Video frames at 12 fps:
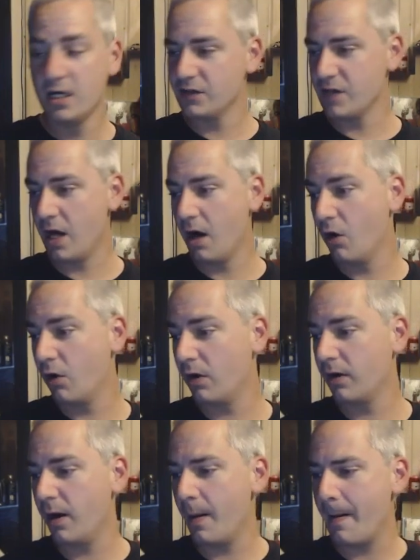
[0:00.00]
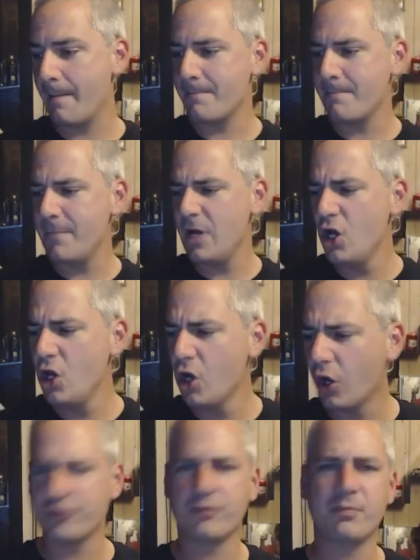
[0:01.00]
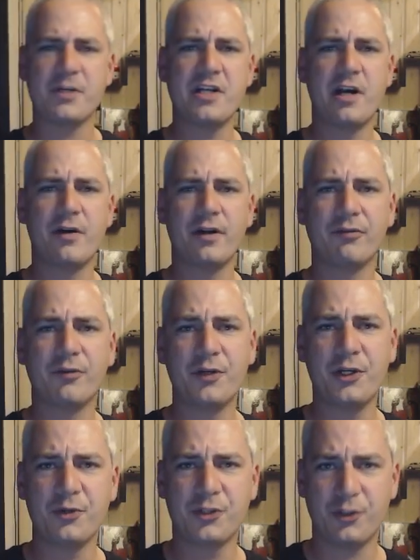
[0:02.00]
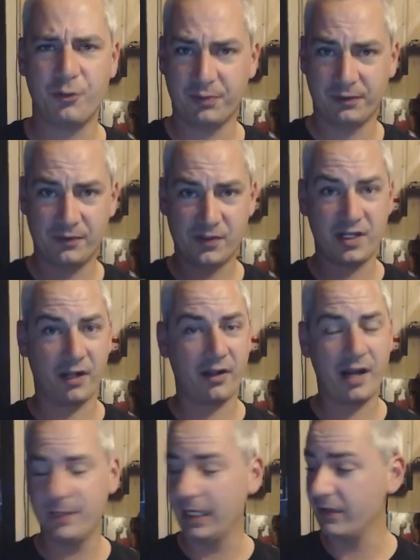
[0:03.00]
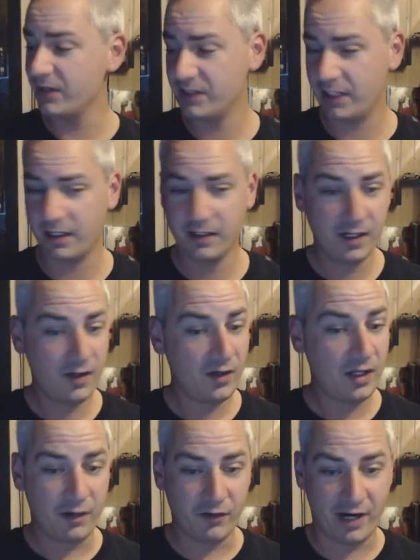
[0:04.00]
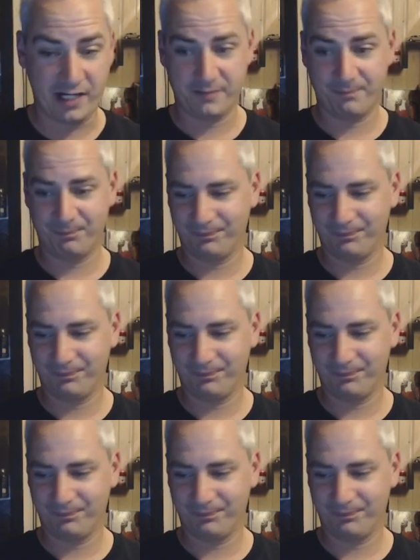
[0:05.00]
So a lot of material for YouTube still coming this year. Right.